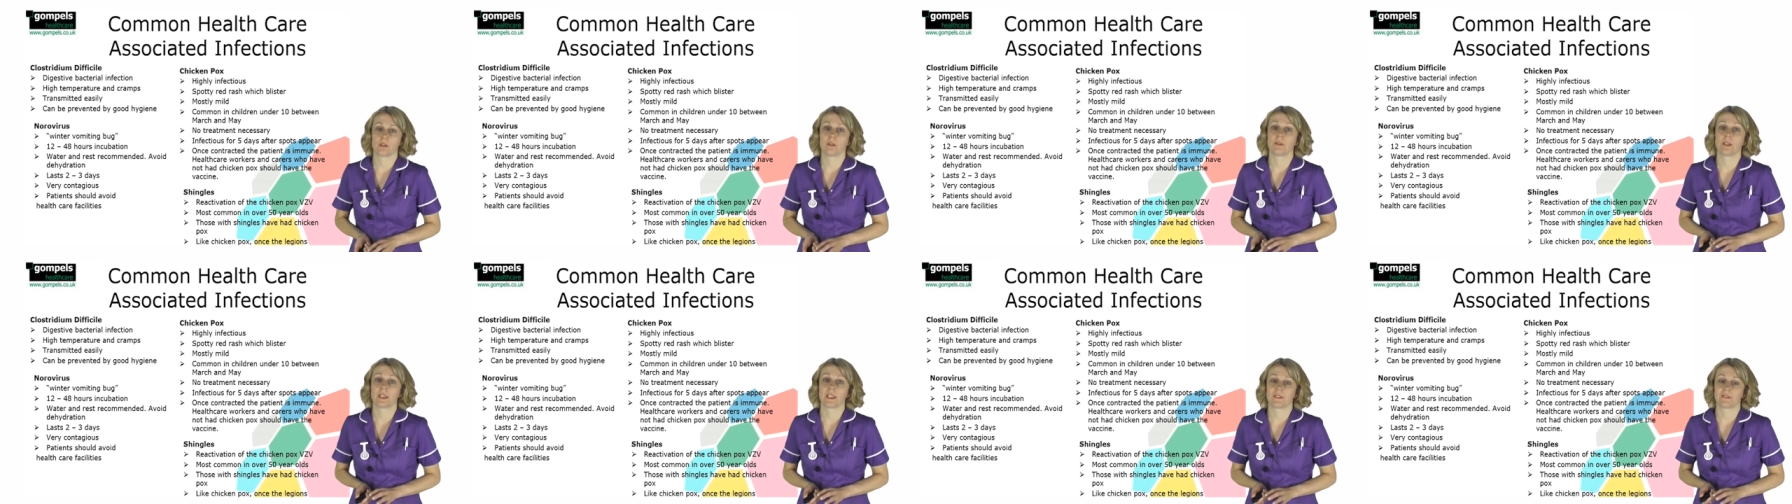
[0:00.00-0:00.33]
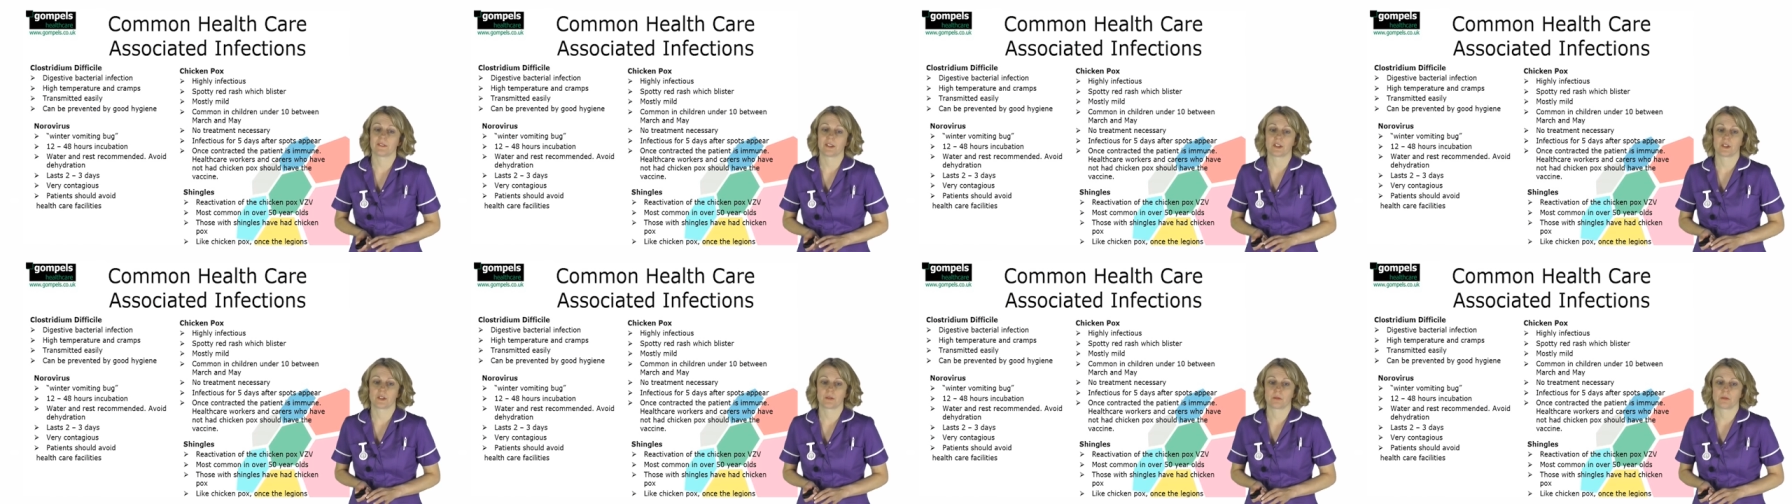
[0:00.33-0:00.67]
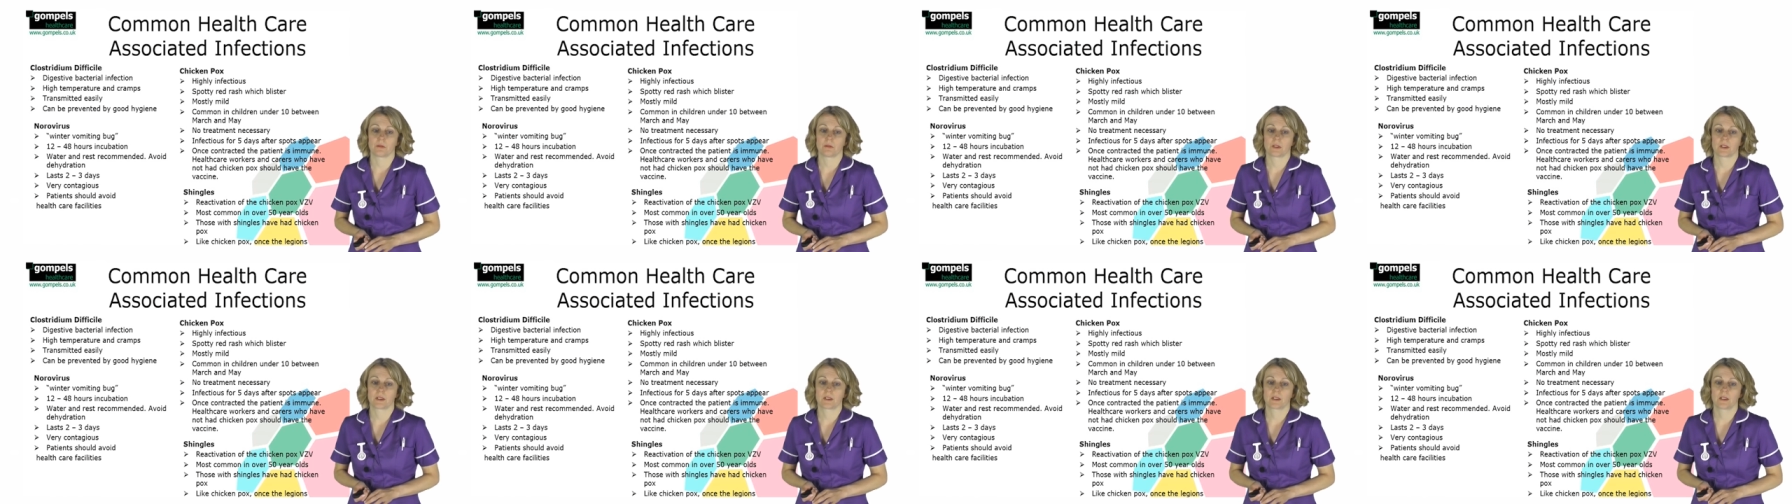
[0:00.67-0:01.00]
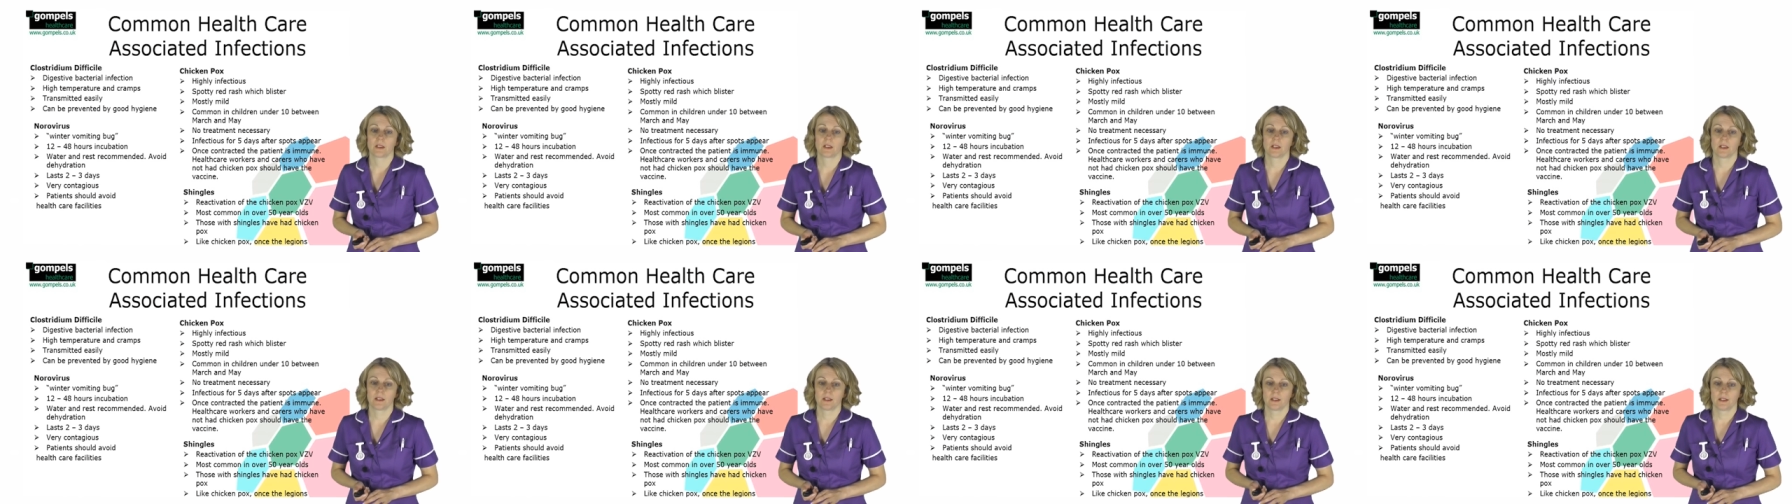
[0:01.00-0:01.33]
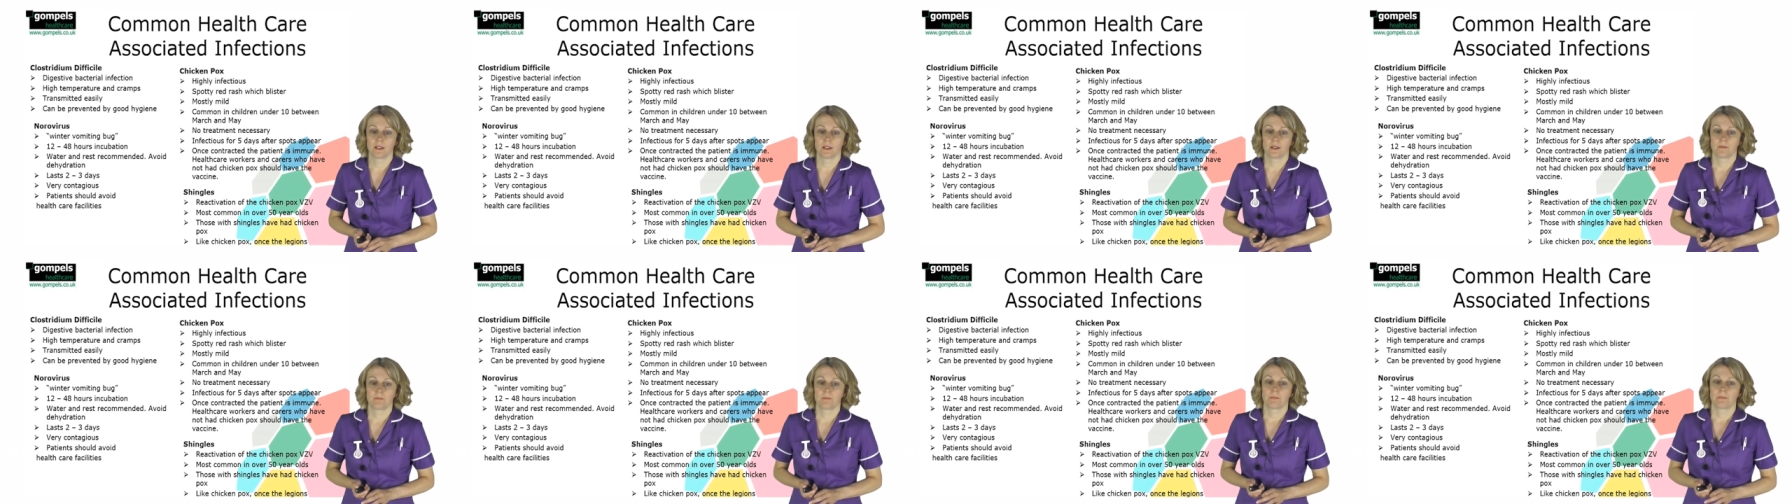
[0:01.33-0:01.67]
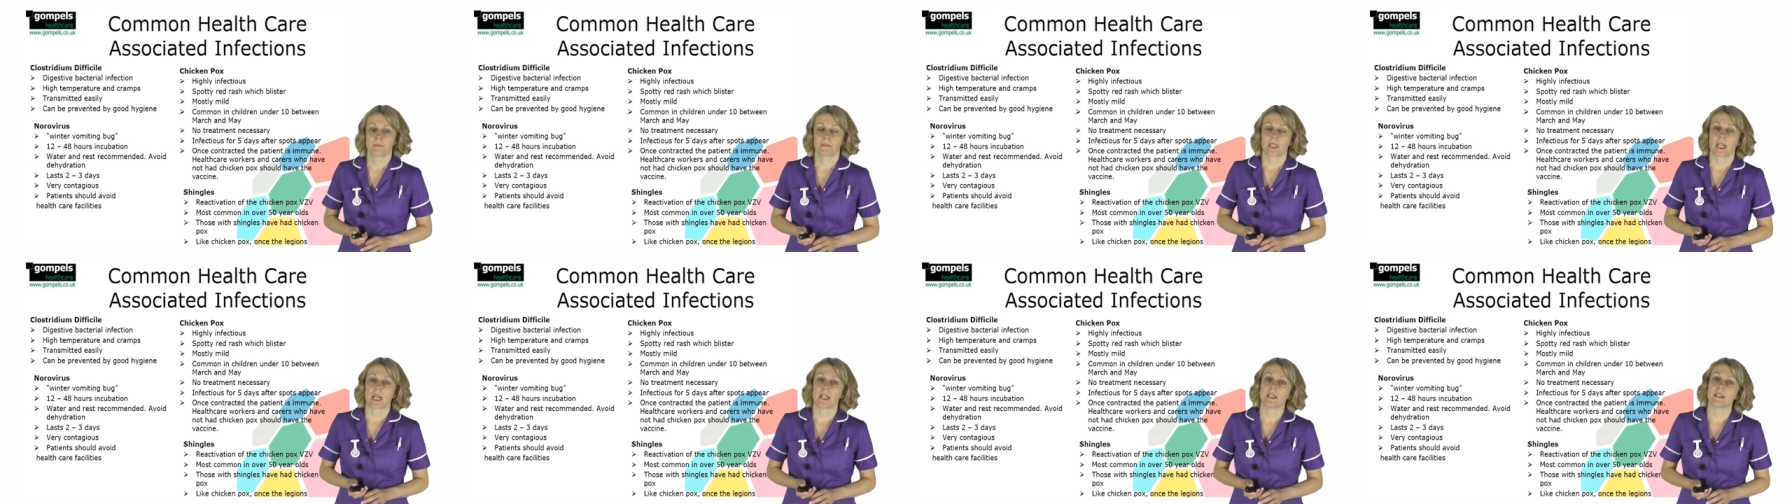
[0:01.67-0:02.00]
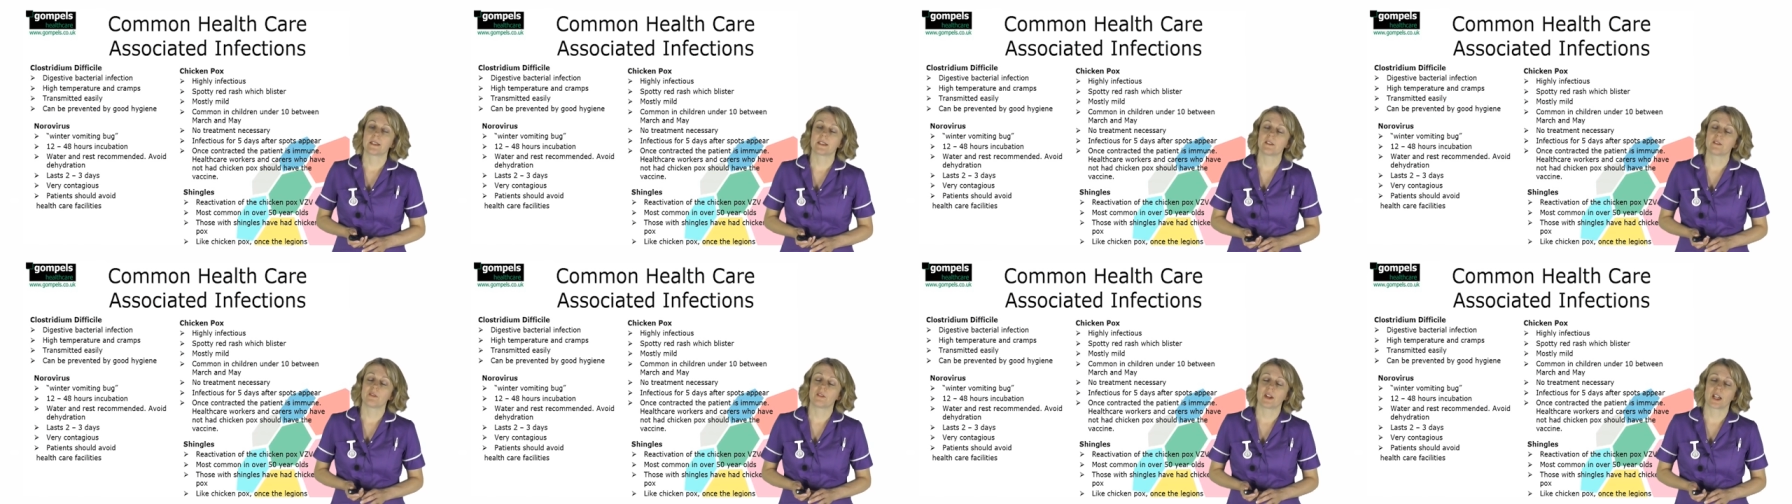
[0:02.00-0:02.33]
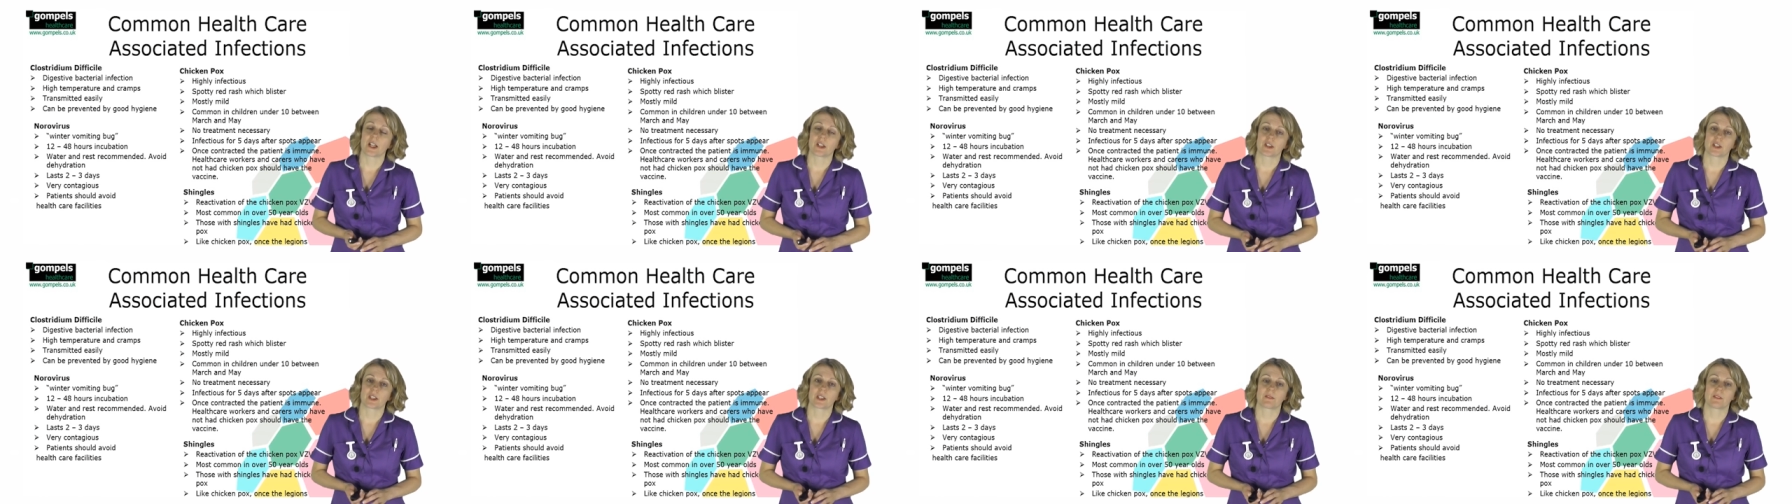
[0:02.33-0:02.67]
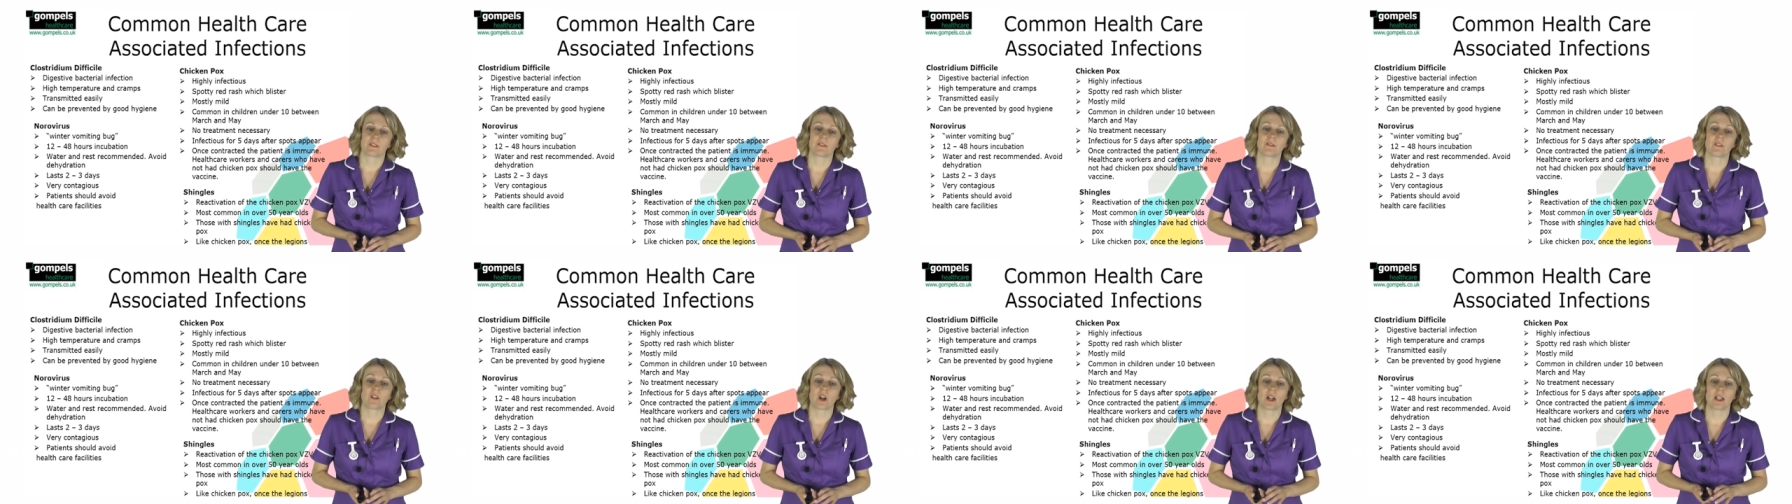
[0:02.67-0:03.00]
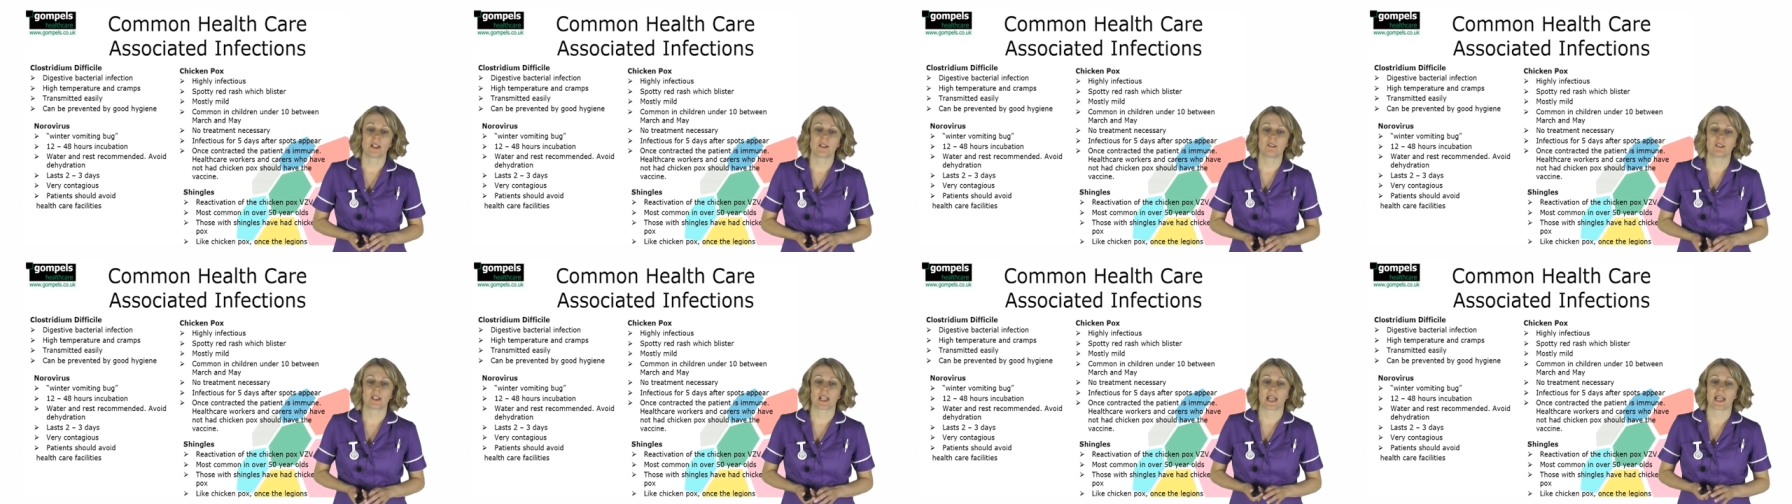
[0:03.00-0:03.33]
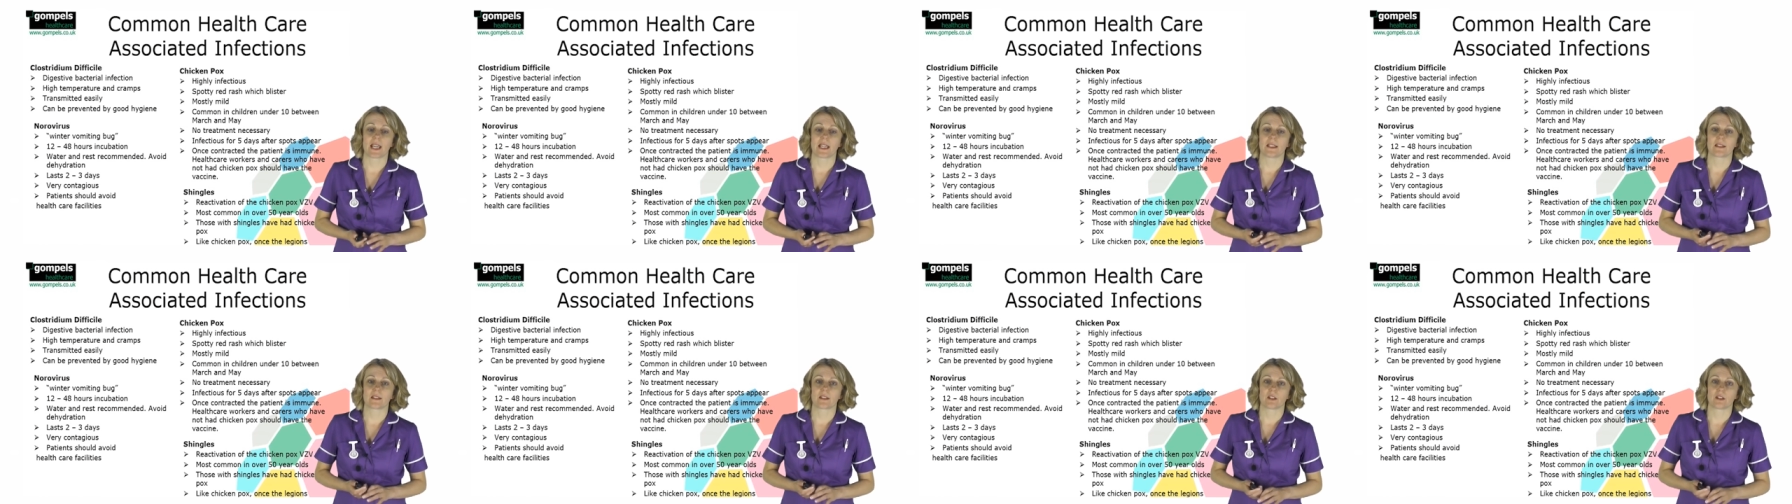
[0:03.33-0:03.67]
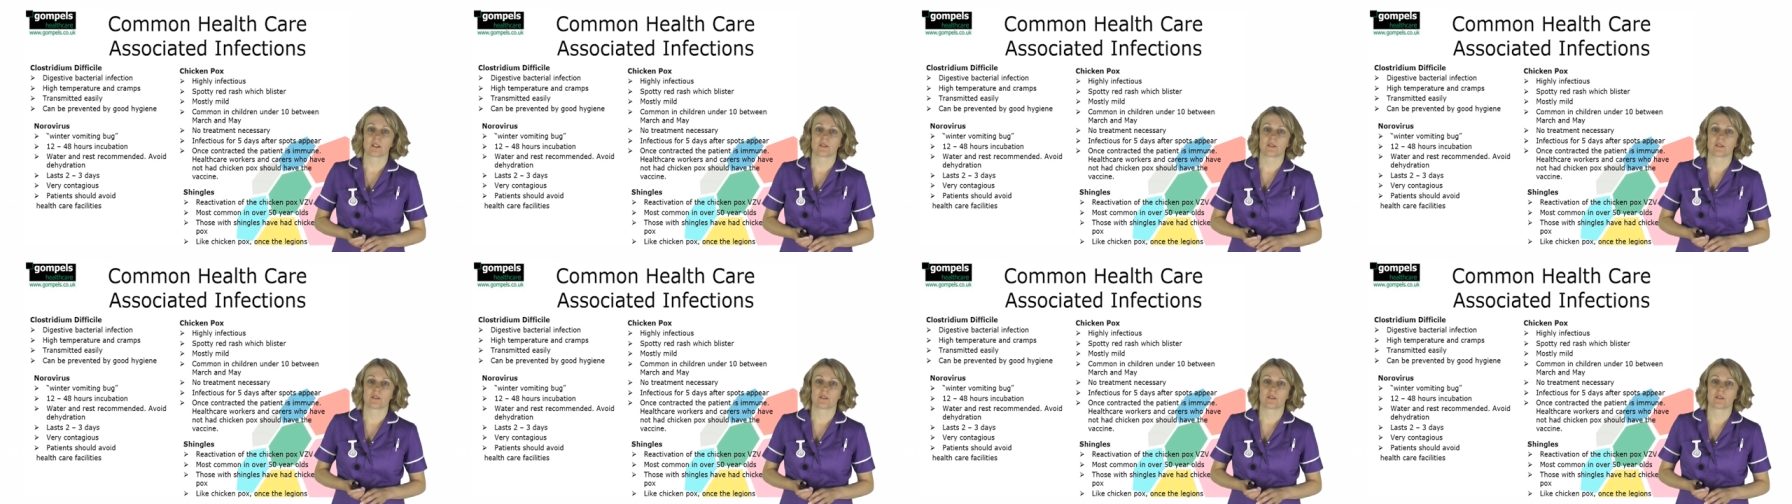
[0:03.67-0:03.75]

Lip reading: or individuals. And it's infectious for 5 days